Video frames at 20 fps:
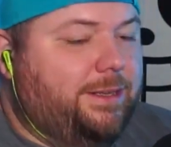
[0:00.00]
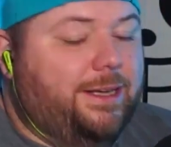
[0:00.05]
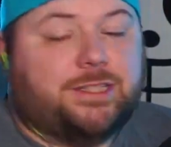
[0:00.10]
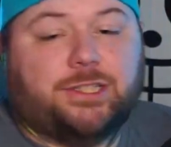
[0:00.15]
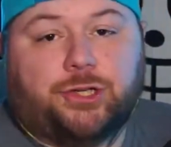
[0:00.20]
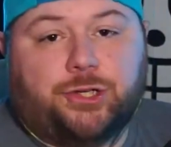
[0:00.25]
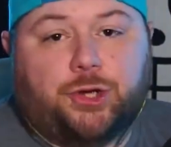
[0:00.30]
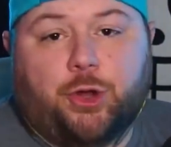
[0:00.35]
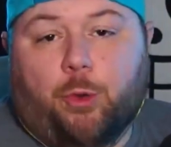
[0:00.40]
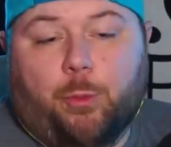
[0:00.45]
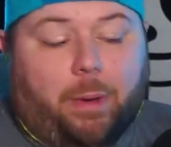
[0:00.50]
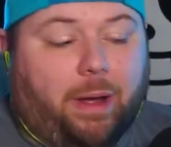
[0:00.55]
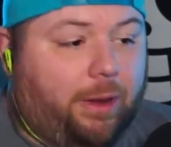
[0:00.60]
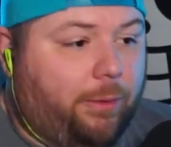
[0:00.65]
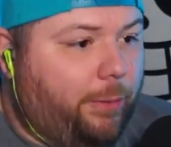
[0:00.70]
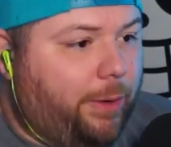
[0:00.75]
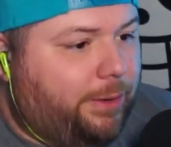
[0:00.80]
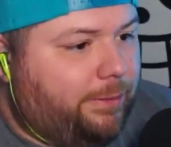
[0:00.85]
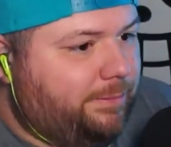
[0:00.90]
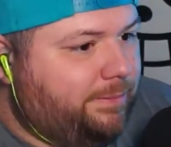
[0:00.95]
That's a joke, by
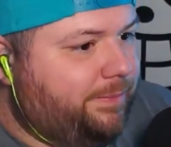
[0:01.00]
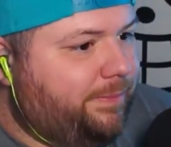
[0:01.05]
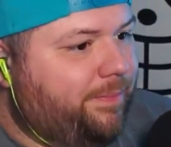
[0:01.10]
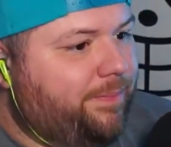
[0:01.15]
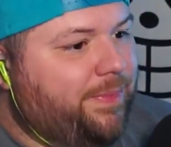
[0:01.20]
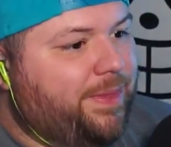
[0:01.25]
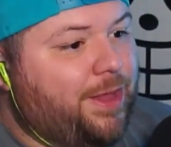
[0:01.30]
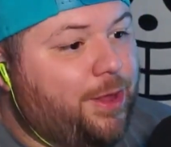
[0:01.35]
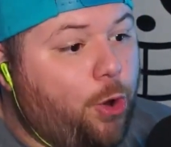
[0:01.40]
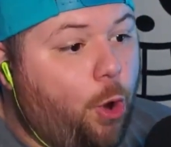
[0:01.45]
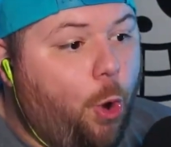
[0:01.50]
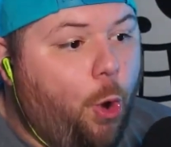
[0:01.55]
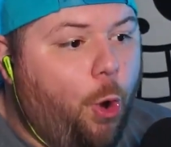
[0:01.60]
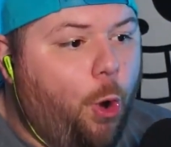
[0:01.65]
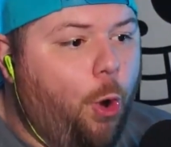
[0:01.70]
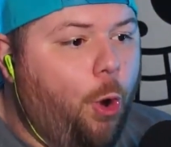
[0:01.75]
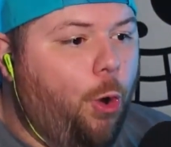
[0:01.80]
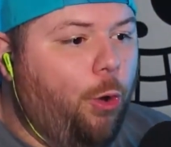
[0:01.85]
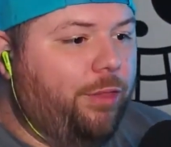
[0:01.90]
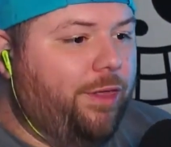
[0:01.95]
the way.
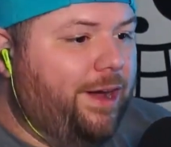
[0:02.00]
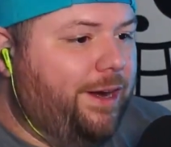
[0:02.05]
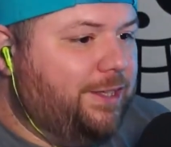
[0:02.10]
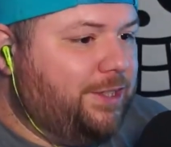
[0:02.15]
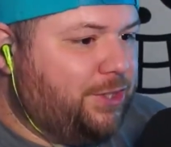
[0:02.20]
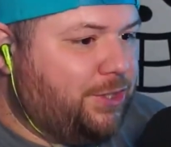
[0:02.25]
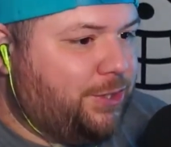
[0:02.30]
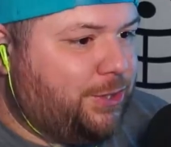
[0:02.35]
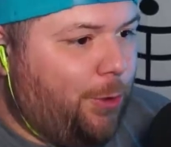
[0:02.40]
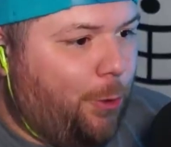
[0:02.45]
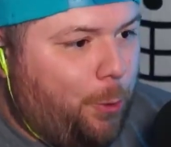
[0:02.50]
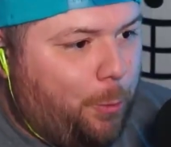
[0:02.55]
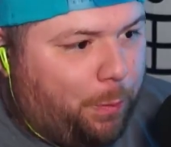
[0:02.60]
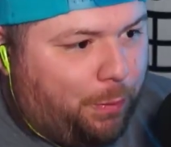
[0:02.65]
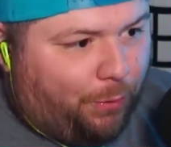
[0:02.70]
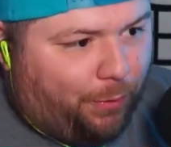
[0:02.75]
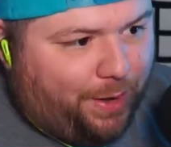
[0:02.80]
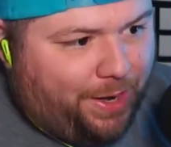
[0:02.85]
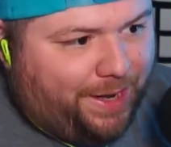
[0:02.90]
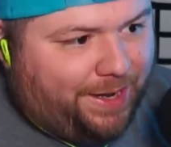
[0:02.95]
Oh, that is so
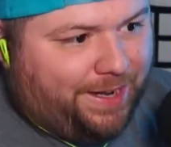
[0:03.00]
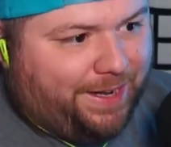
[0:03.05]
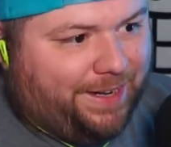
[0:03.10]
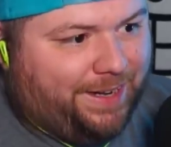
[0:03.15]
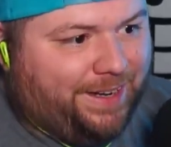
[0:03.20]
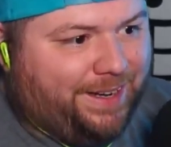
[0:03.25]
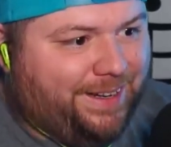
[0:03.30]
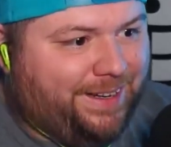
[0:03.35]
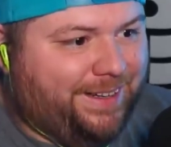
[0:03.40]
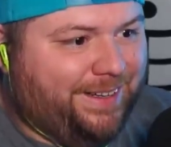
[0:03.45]
pretty.